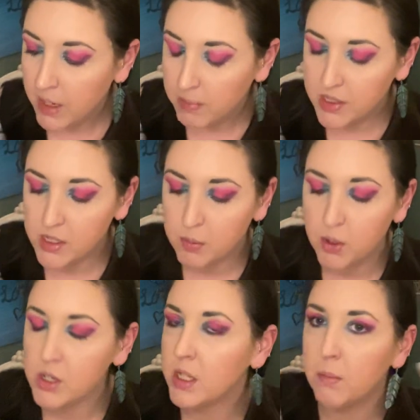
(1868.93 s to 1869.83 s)
But this
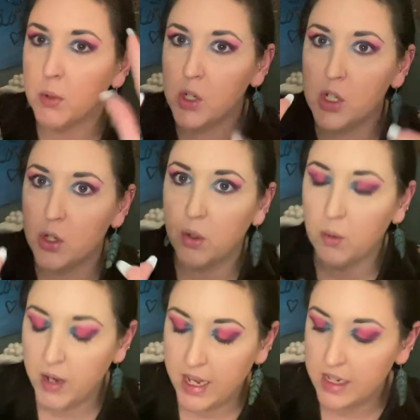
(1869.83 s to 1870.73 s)
person pushed you
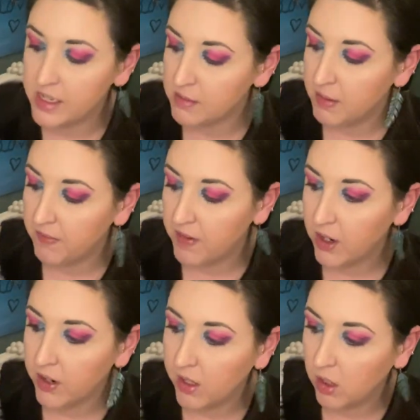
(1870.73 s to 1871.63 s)
away and has been
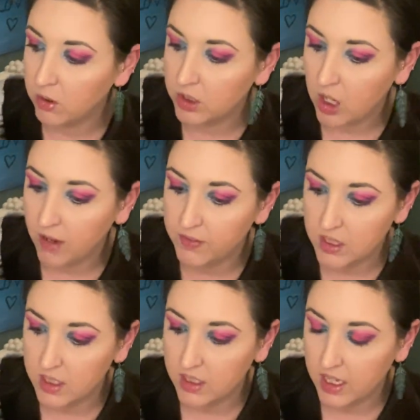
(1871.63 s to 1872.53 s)
very closed off to
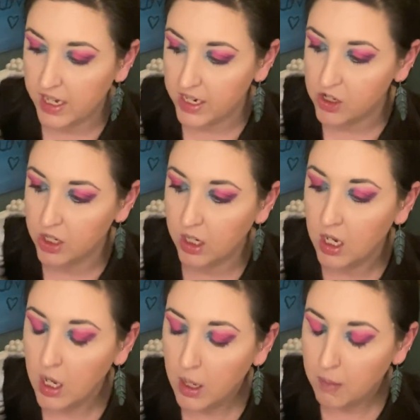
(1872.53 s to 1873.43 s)
this connection
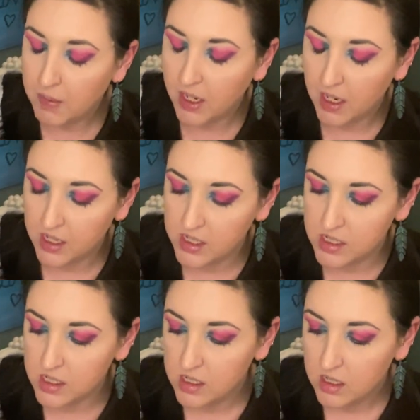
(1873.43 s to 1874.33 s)
because